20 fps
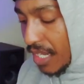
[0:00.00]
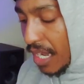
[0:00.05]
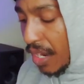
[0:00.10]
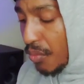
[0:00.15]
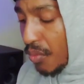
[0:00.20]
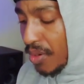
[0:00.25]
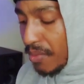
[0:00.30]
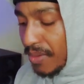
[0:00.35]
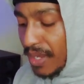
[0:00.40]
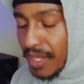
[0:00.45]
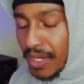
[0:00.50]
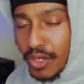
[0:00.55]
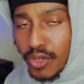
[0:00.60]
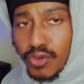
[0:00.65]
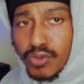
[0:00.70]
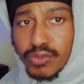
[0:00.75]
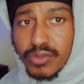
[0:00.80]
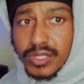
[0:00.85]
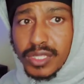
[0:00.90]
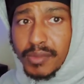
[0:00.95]
I want my
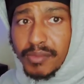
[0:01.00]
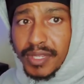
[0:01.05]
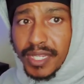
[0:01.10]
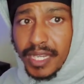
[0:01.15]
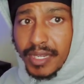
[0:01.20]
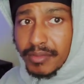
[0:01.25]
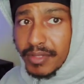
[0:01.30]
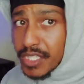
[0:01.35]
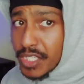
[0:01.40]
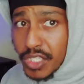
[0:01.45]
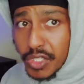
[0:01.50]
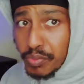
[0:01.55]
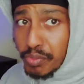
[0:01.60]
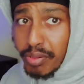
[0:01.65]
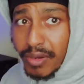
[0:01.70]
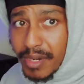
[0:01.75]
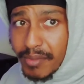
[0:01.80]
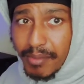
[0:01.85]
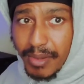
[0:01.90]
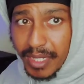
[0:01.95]
lows to be up. This is
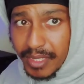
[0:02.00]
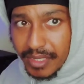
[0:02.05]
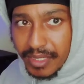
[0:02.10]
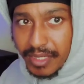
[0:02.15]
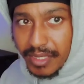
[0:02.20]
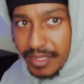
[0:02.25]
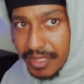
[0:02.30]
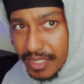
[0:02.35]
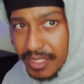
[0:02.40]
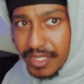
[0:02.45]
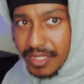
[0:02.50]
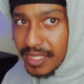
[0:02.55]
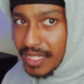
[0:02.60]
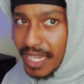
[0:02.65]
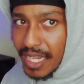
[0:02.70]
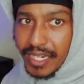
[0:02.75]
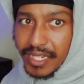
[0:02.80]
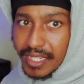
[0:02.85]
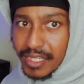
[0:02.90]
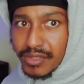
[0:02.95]
pre-mixing. This is
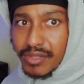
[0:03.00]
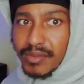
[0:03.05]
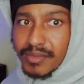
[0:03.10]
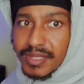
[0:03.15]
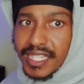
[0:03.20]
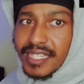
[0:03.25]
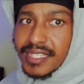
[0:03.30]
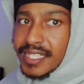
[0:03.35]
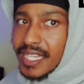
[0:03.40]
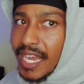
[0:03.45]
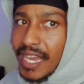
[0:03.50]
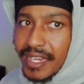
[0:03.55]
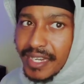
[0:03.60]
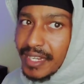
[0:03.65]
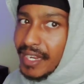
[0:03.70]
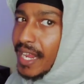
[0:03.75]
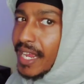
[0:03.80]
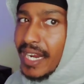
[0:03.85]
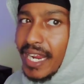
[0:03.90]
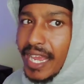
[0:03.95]
like, that's what I'm saying. It's kind
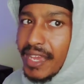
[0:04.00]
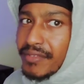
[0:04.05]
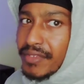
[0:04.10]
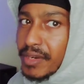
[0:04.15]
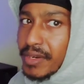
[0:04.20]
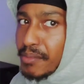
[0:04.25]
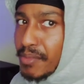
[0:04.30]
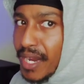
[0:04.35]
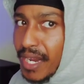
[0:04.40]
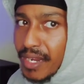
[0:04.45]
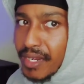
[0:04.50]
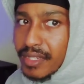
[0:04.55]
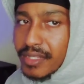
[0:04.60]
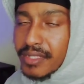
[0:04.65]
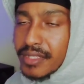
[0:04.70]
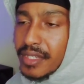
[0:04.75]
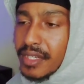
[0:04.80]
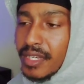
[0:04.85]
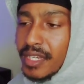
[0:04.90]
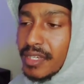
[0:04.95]
of like having a
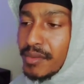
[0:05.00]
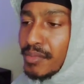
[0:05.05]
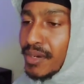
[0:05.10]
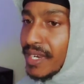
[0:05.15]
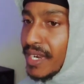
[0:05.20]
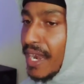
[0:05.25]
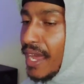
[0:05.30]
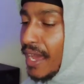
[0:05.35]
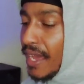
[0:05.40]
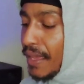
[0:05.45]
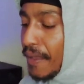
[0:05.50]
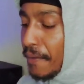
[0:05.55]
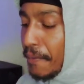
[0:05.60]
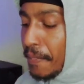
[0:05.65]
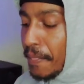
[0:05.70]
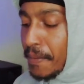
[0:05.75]
box, but not.